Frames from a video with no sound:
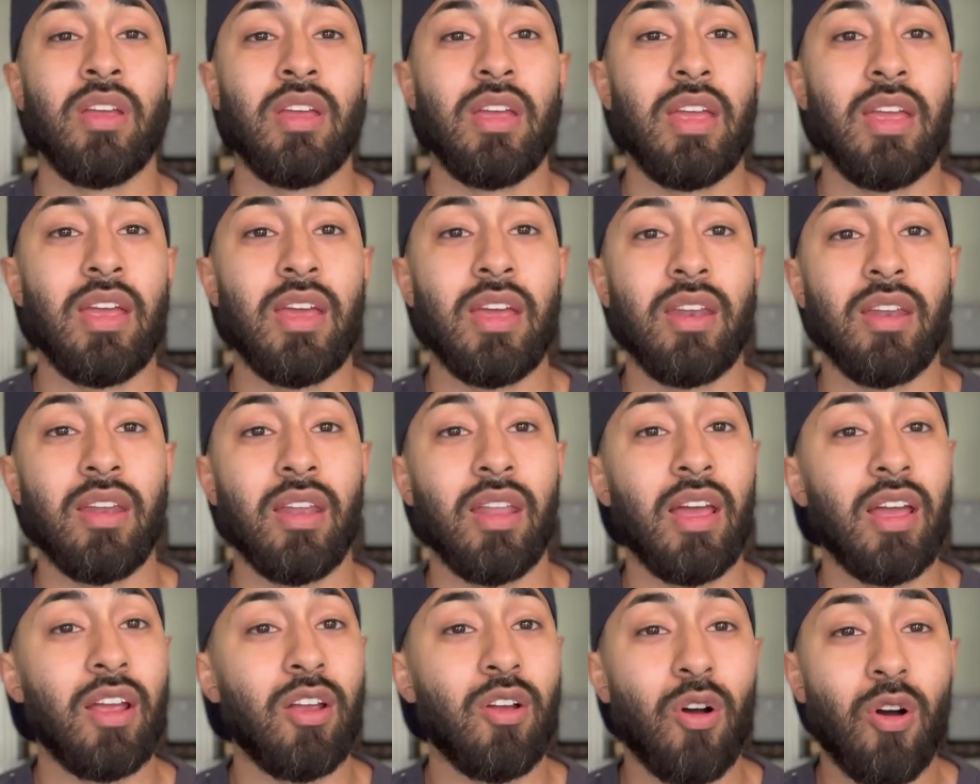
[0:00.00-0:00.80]
And
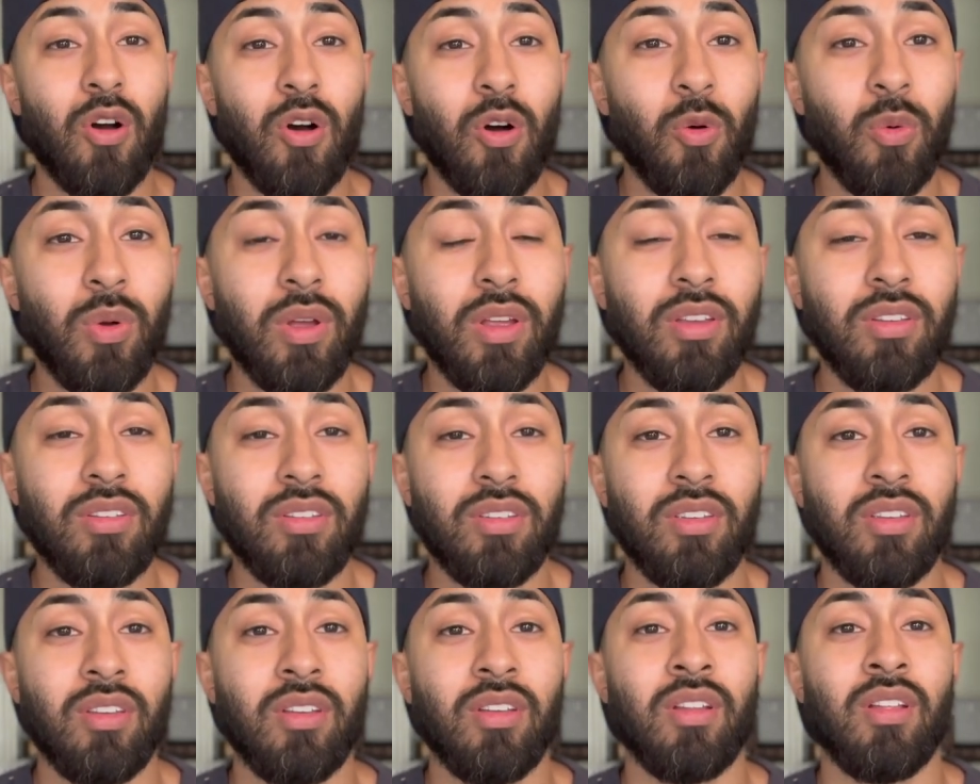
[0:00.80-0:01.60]
like
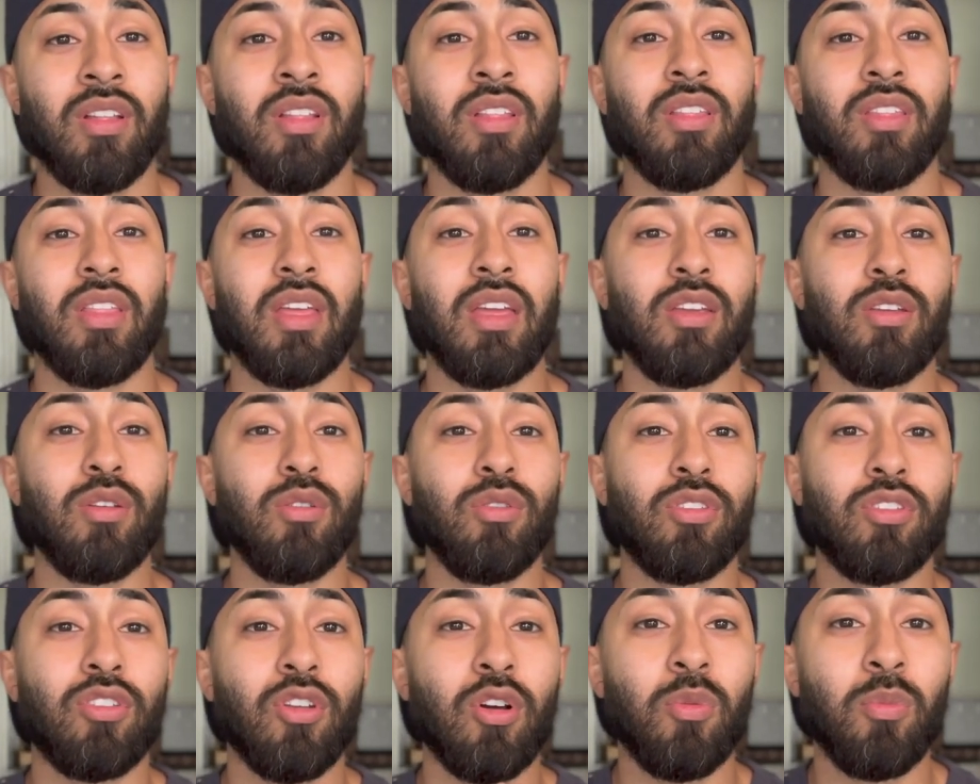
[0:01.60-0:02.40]
always, thank you
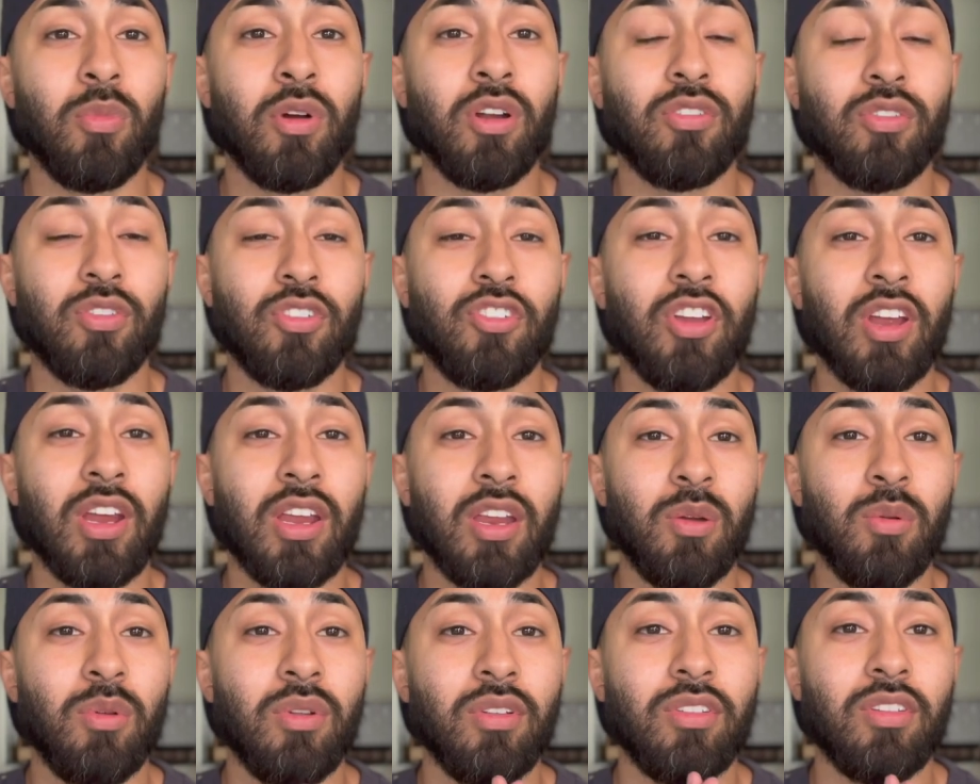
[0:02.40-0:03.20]
so much for
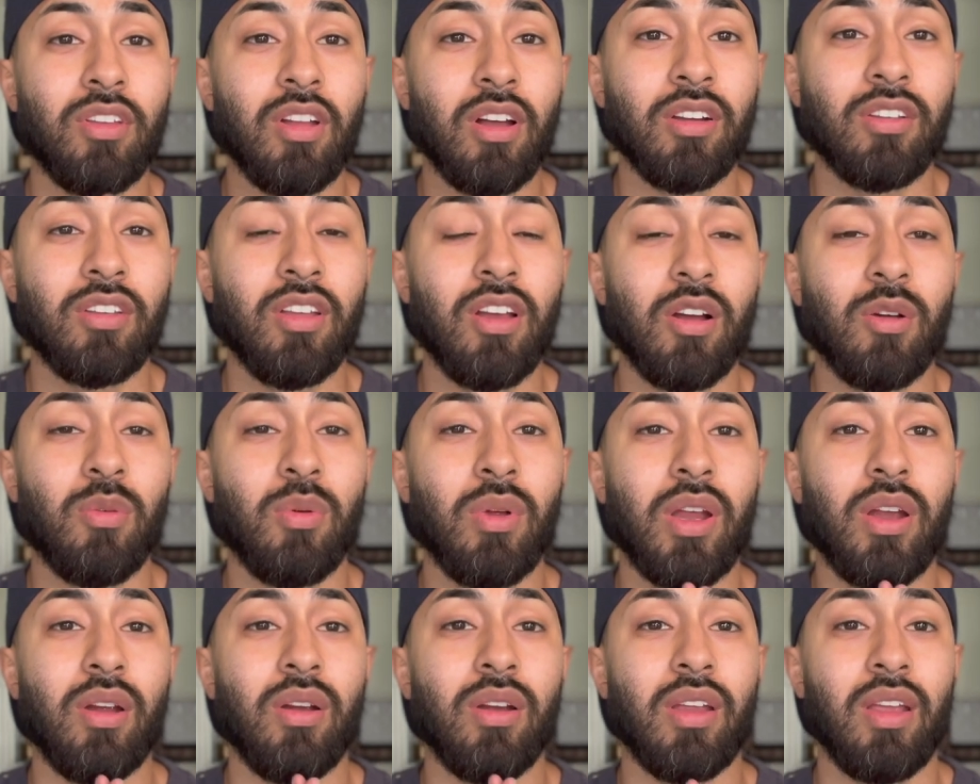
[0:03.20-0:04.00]
checking in with Stock Talk
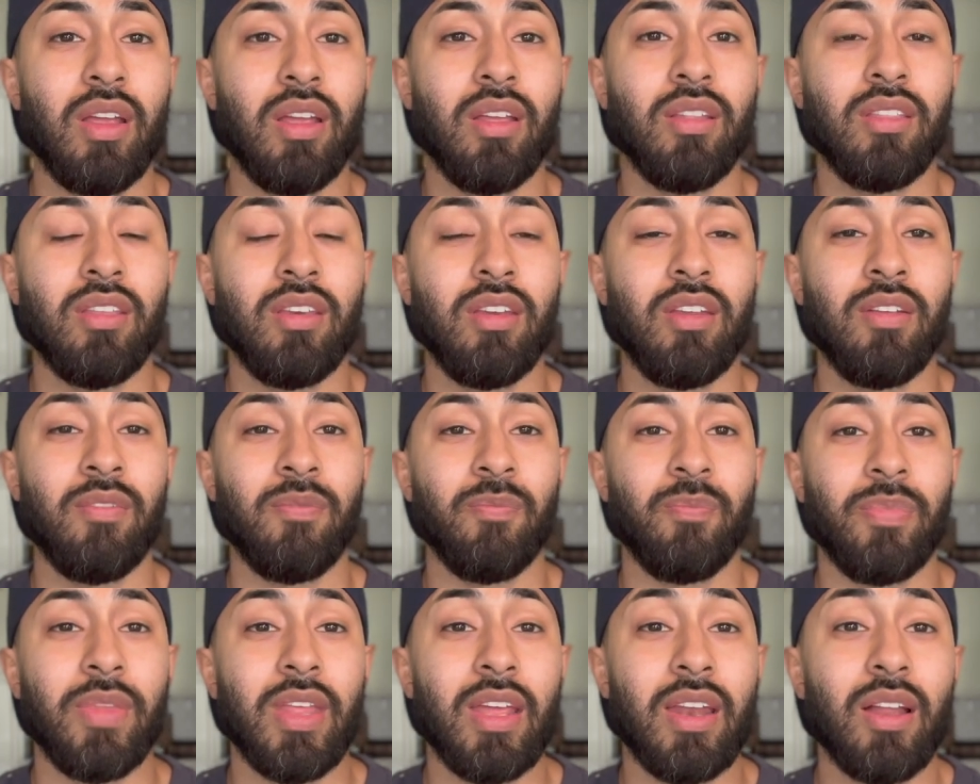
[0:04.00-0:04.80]
with Eric Anthony.
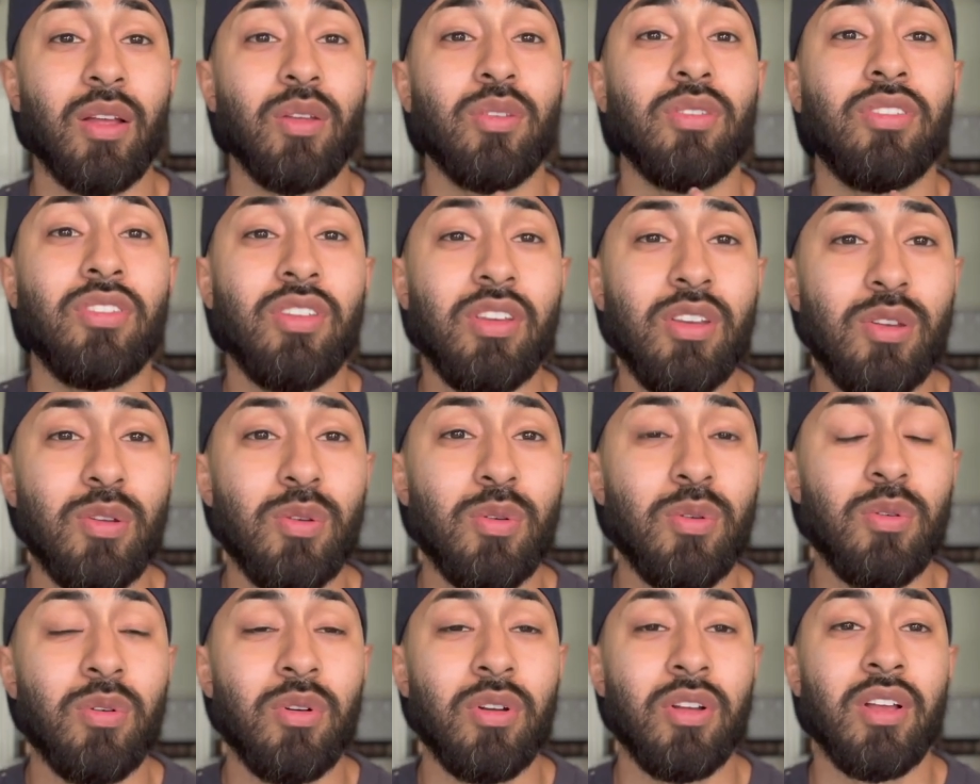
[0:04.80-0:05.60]
And I'll see
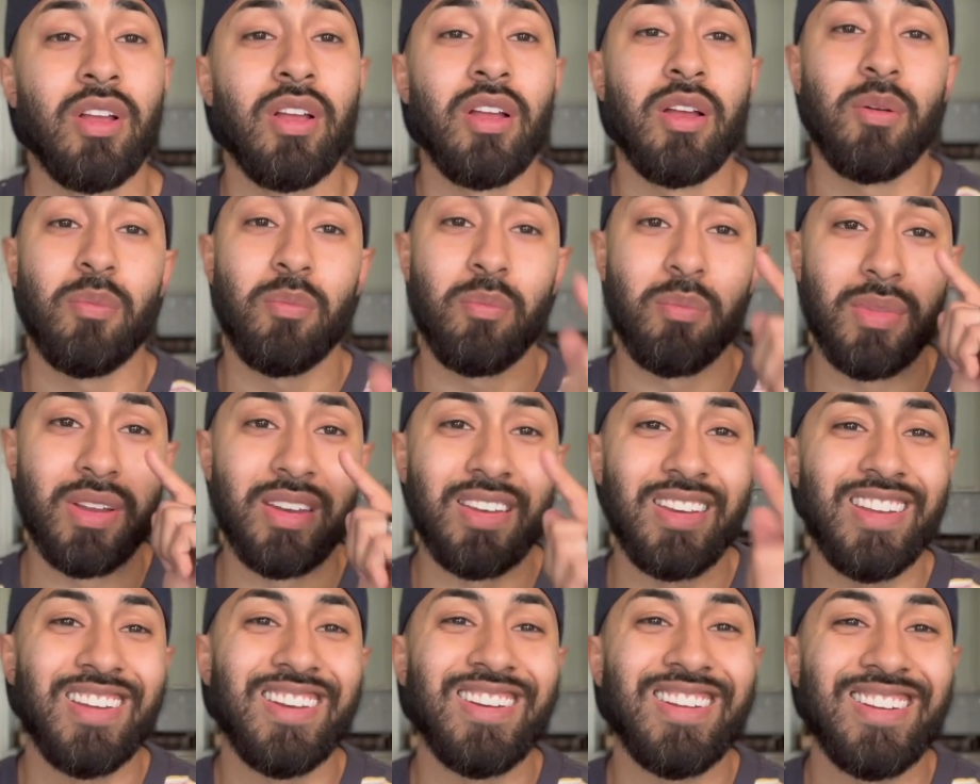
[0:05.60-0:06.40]
you
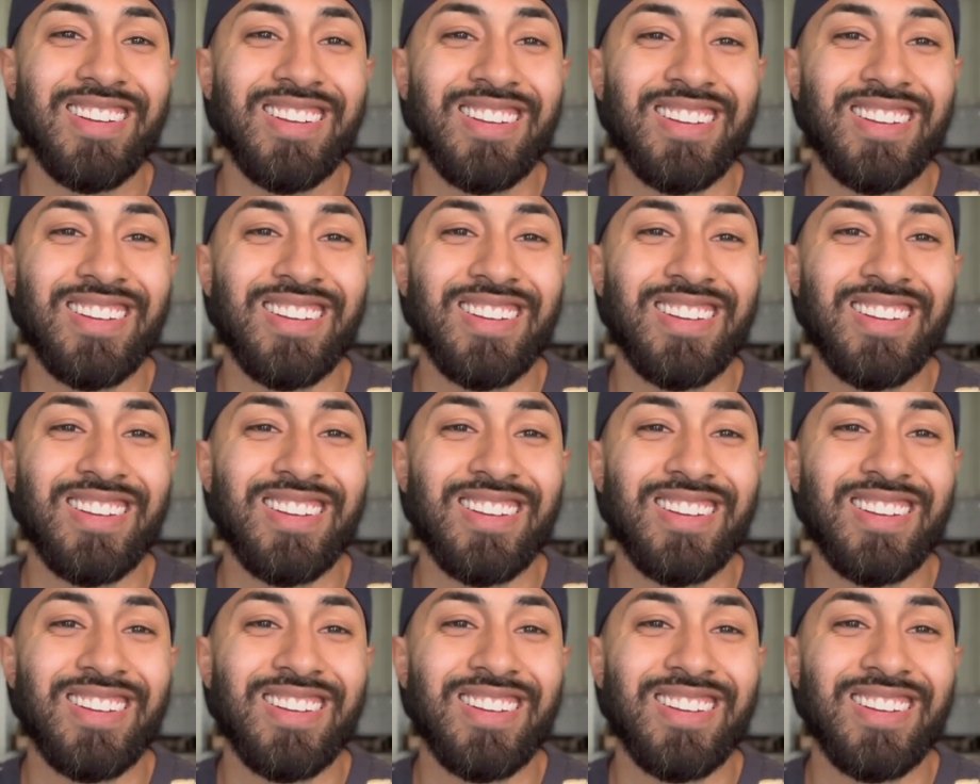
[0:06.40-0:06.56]
mañana.